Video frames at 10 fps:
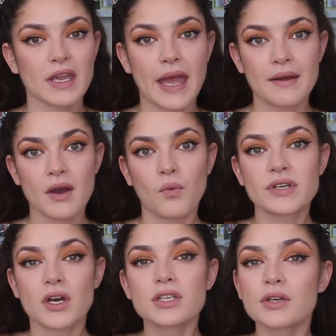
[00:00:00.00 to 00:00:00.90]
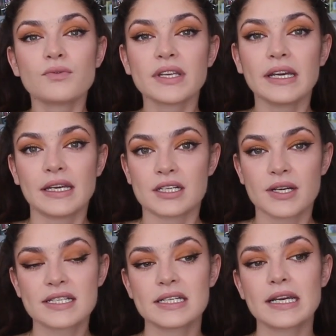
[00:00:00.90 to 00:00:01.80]
And what's also really
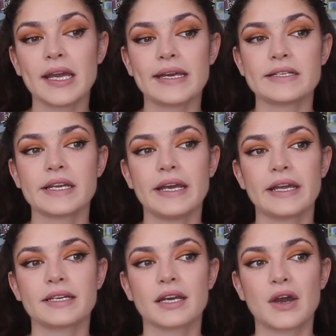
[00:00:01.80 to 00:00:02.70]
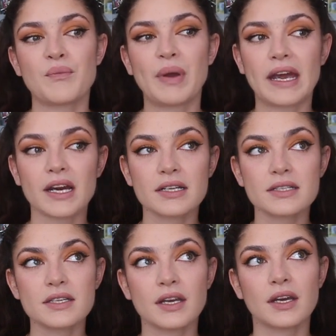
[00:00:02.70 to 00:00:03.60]
interesting is it
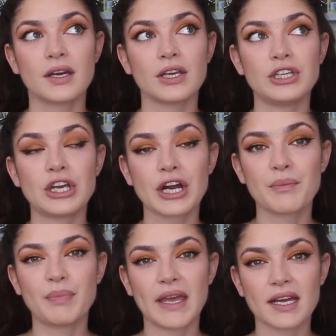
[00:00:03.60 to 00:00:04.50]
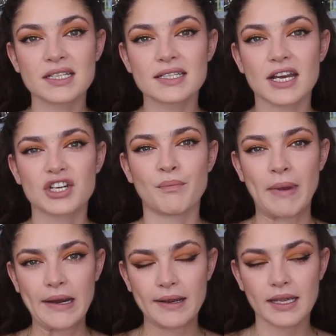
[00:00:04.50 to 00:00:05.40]
compares European slash
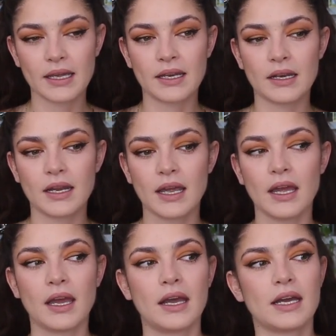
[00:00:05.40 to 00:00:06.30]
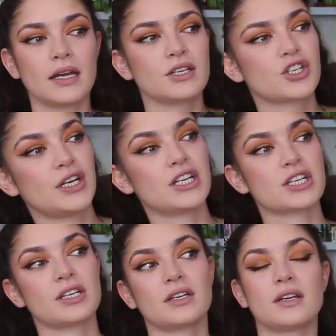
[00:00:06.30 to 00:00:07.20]
American
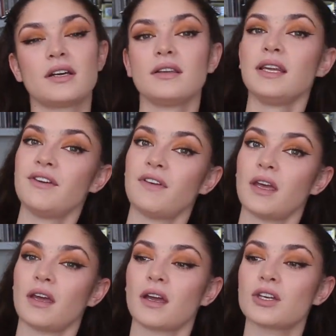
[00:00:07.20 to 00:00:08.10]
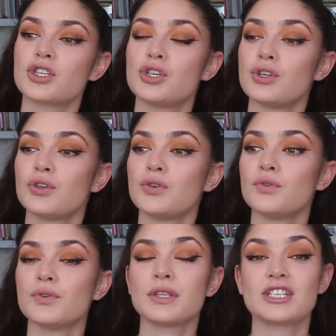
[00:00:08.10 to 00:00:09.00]
tradition living
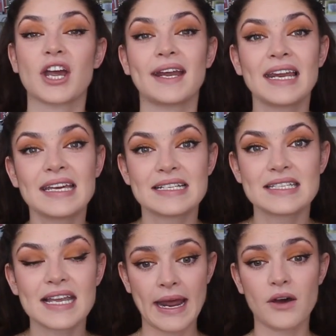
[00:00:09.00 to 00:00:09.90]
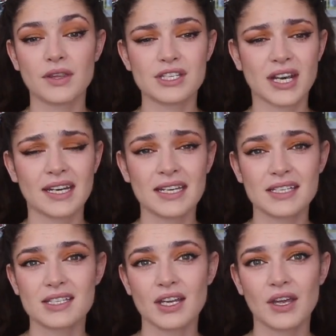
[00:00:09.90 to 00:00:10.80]
to the Chinese and how the
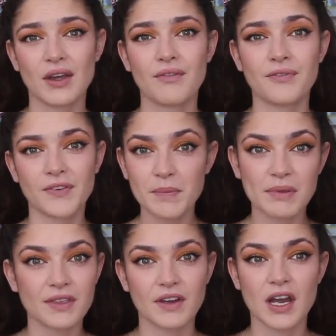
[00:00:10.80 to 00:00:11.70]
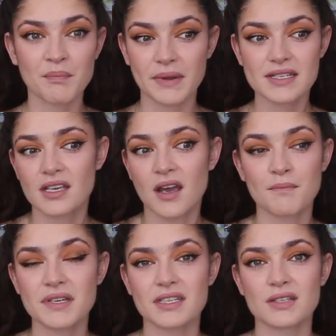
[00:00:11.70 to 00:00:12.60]
Chinese flip the compass. The
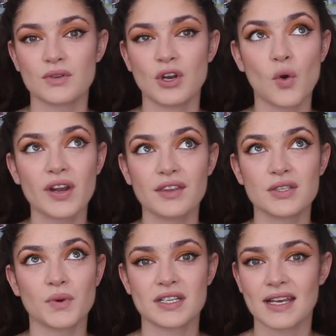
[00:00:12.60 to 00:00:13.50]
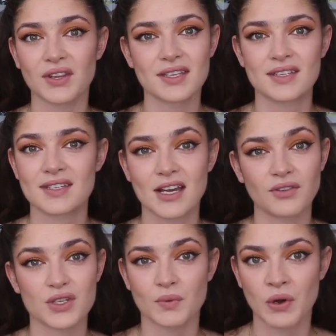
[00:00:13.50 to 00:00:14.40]
compass is north is where south is and
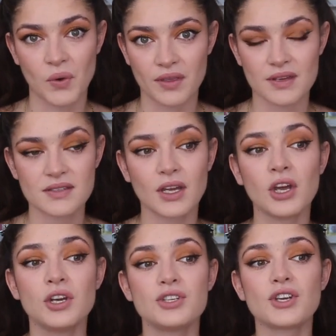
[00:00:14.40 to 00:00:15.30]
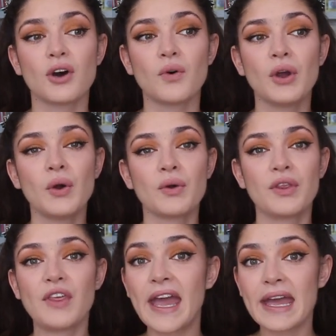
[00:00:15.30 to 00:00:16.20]
south is where north is. So
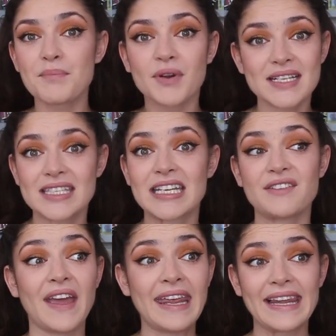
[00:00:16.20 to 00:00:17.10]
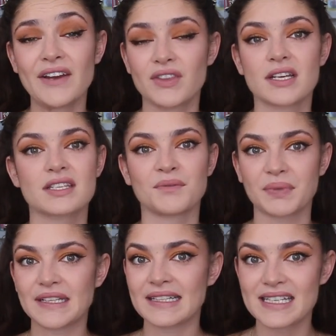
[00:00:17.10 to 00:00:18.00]
they perceive and live things
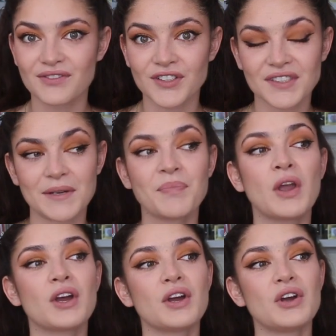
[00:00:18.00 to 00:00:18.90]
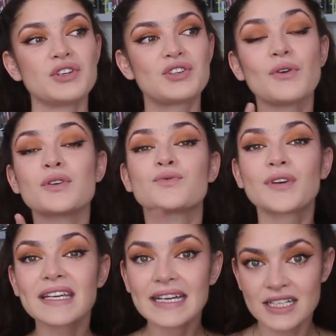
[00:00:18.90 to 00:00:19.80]
completely differently. So it was
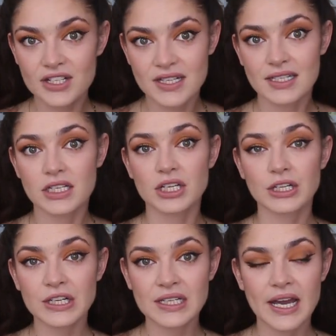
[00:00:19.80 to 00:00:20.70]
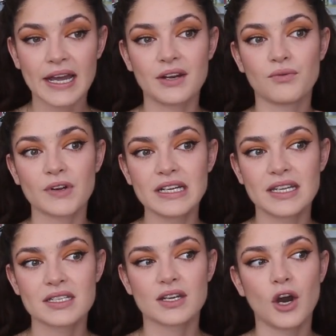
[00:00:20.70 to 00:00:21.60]
really interesting to learn that and read
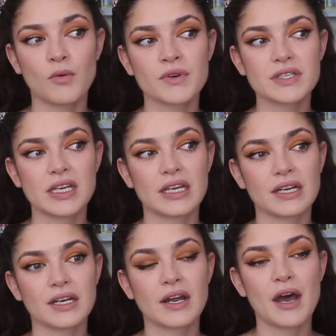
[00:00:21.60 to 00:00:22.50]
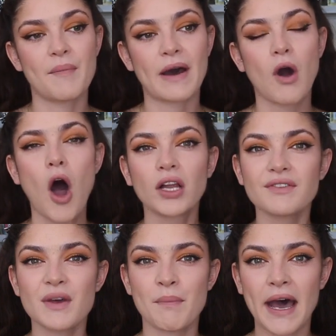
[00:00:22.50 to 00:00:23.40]
this and almost hear about all
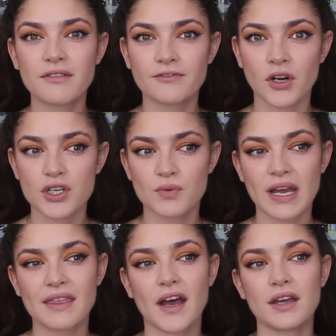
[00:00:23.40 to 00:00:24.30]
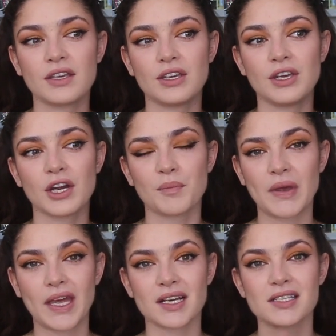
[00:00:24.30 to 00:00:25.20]
of the bad feng shui that
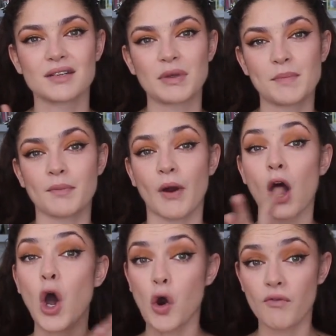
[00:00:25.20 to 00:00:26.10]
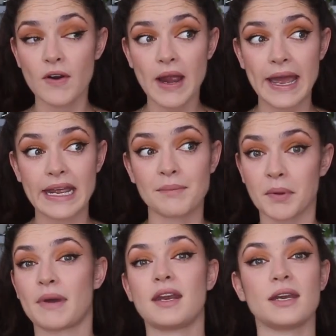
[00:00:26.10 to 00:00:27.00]
Europeans and people brought over and
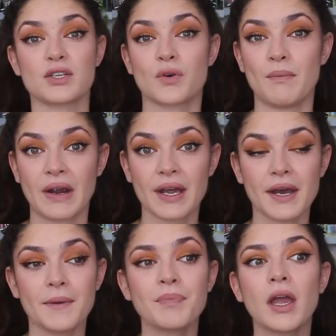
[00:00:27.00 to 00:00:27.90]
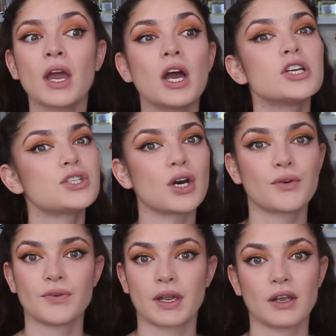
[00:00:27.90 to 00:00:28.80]
implemented into America. So
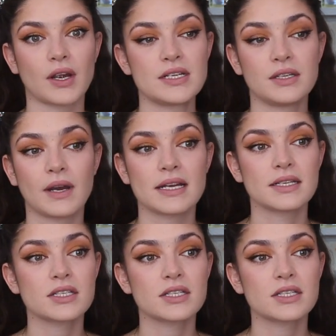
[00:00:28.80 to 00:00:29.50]
freaking crazy, you guys.